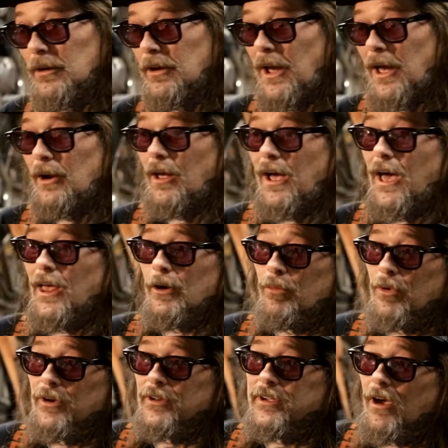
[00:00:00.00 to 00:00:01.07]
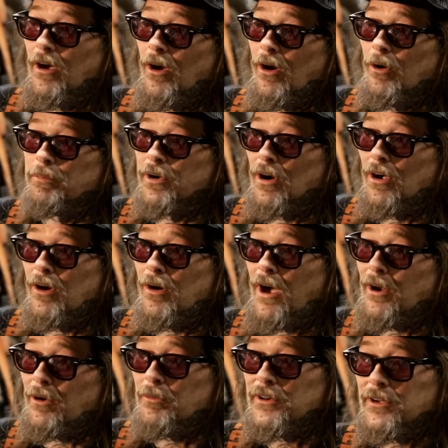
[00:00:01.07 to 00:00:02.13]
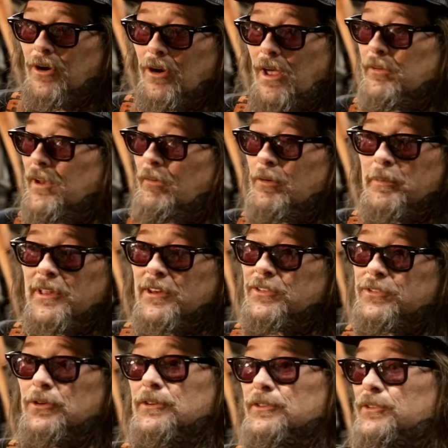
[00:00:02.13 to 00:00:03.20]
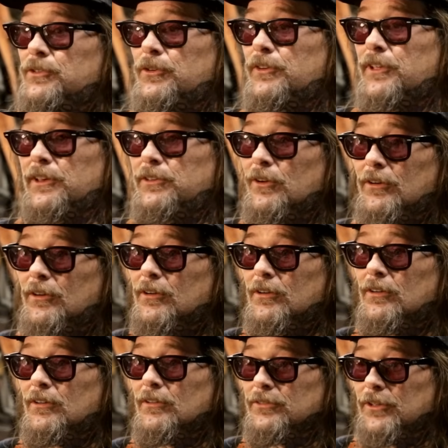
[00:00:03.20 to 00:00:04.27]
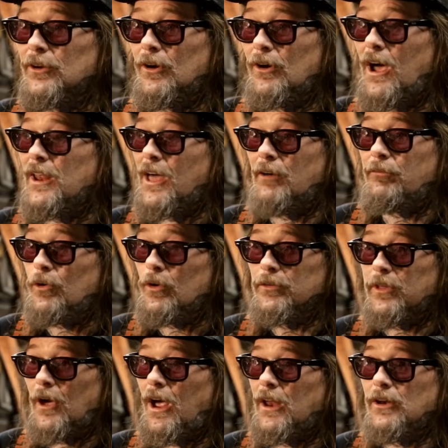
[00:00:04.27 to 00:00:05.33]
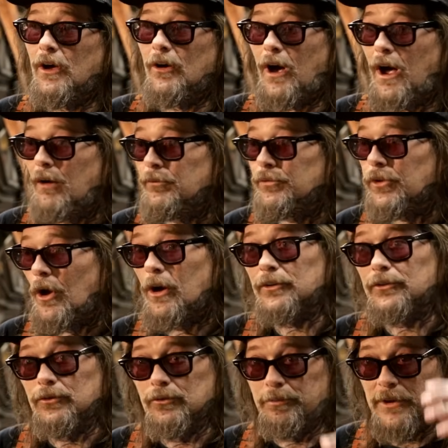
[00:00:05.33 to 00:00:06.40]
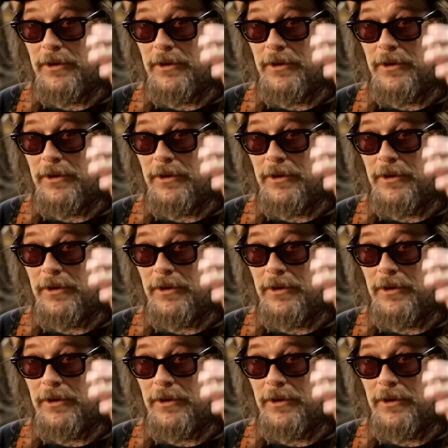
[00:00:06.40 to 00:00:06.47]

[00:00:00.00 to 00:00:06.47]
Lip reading: why I don't want to go, bro. I don't want to go. I've never been to Sturgis or Daytona. And I've talked to